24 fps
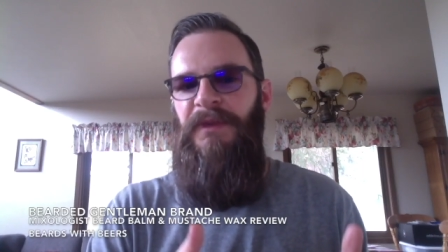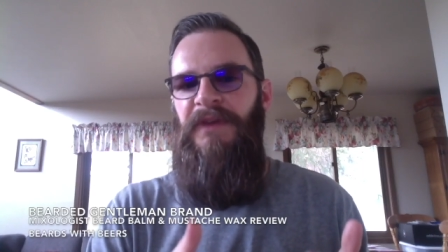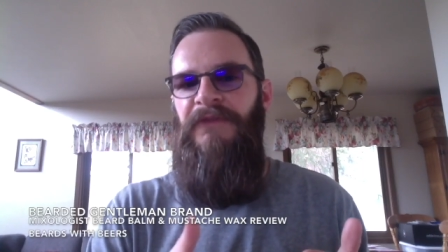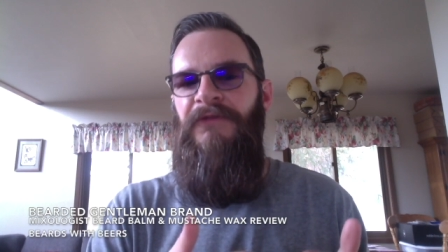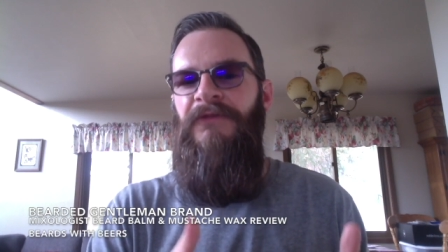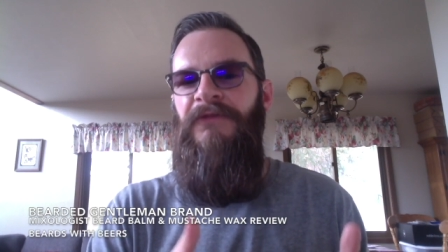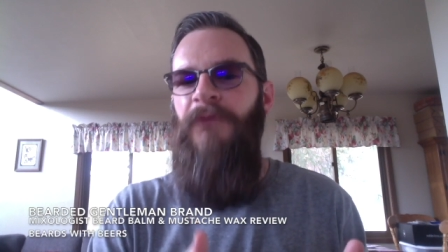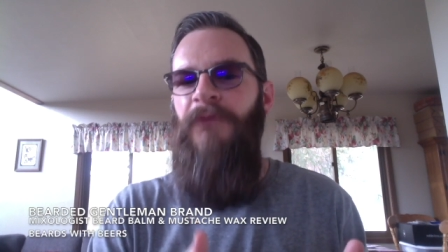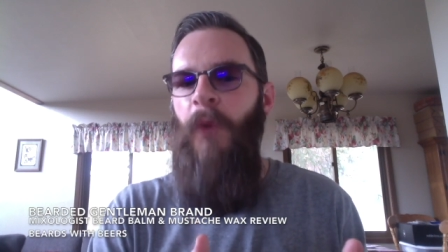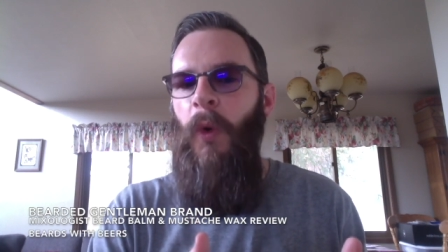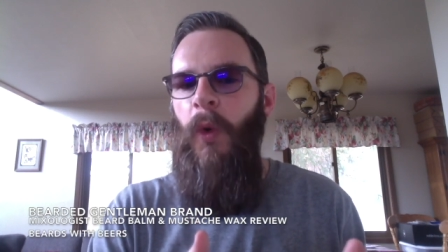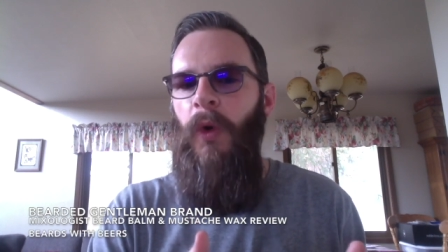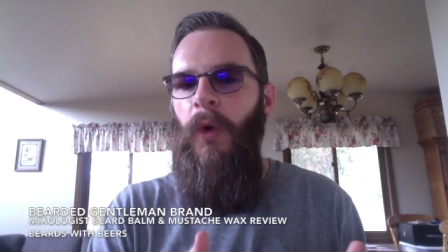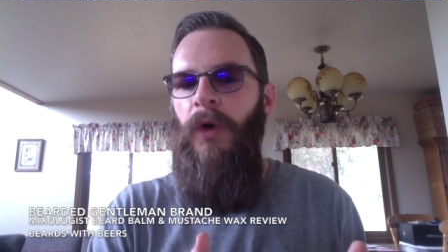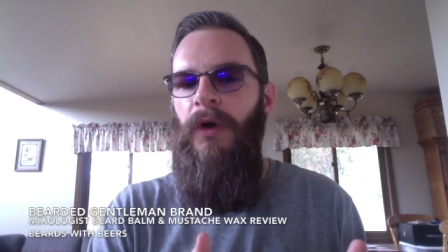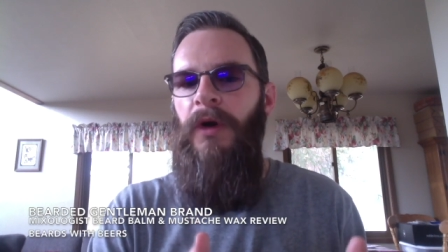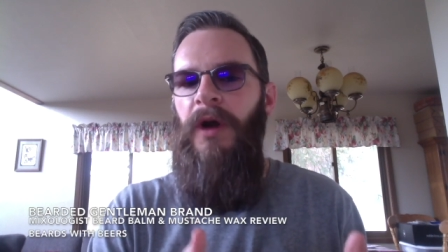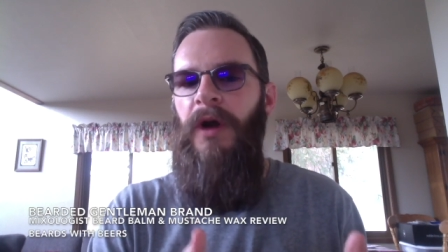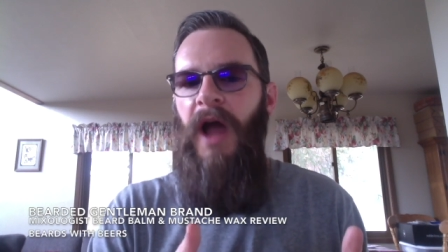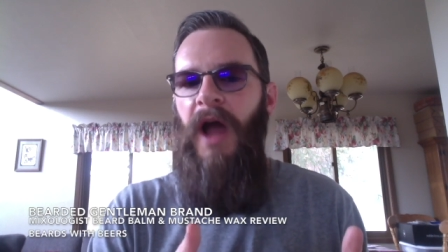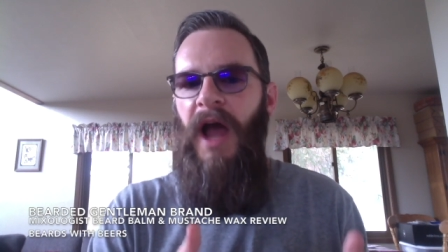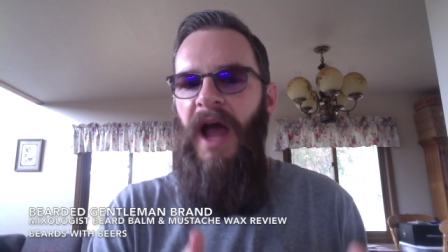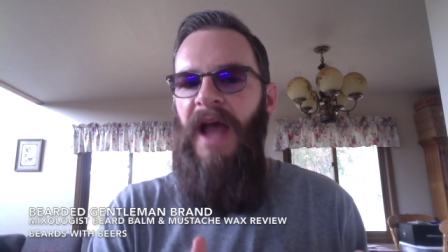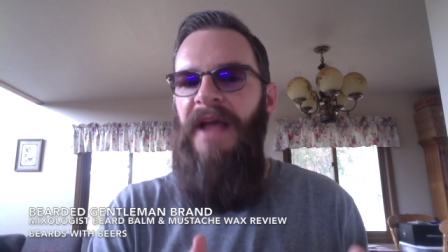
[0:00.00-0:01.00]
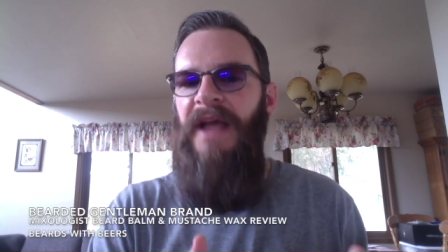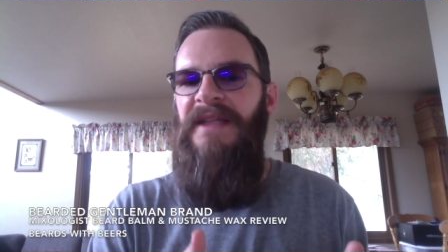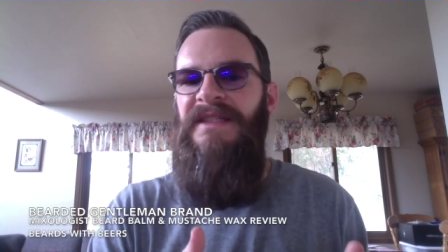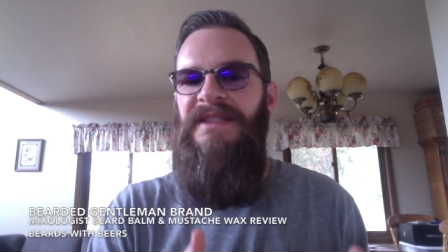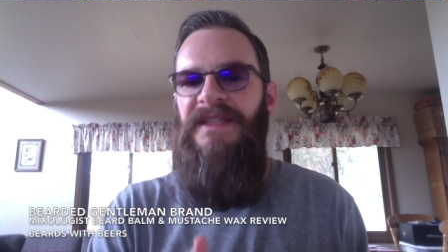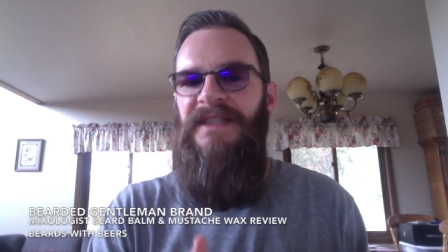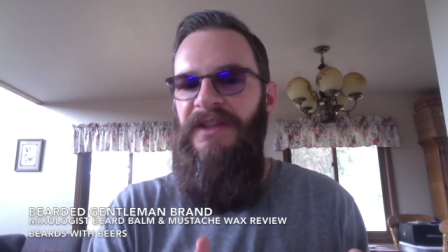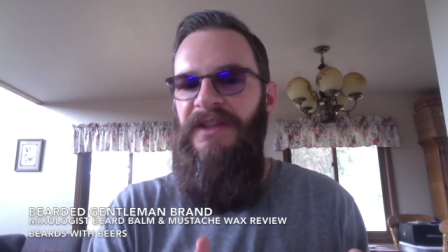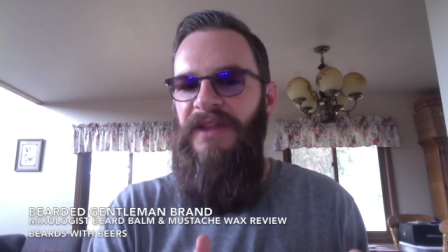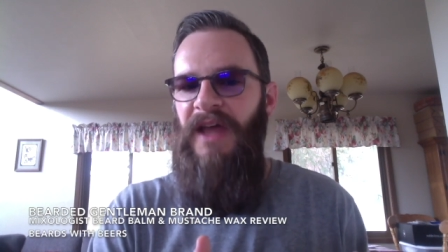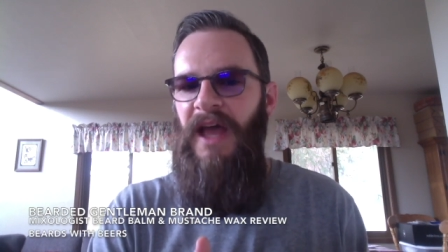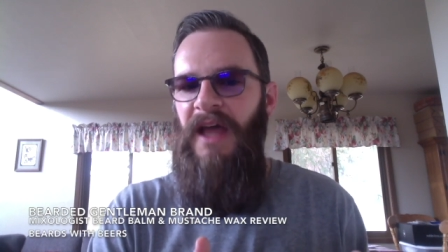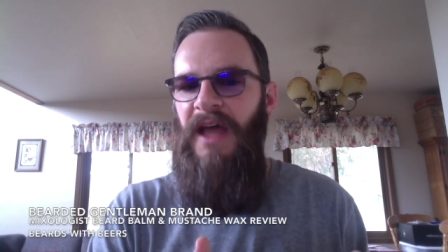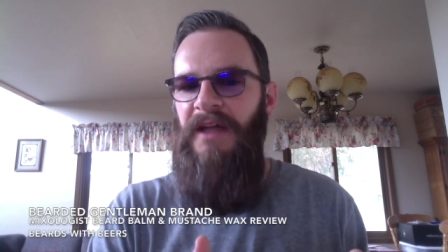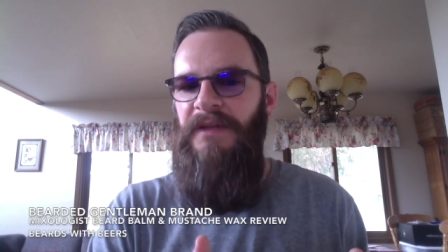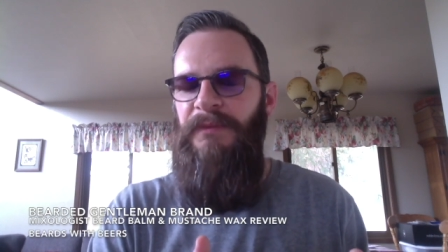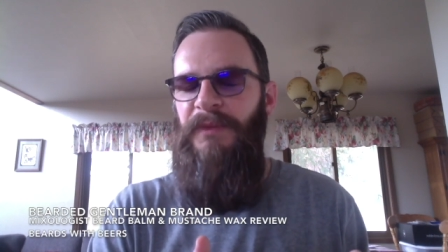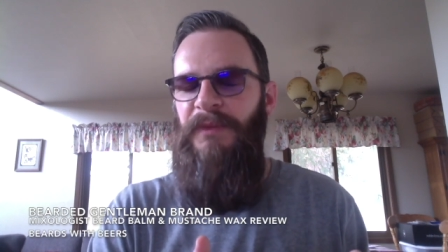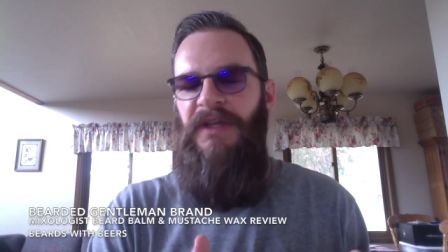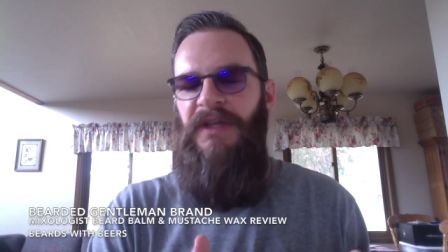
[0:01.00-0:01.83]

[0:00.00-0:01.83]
before I did that,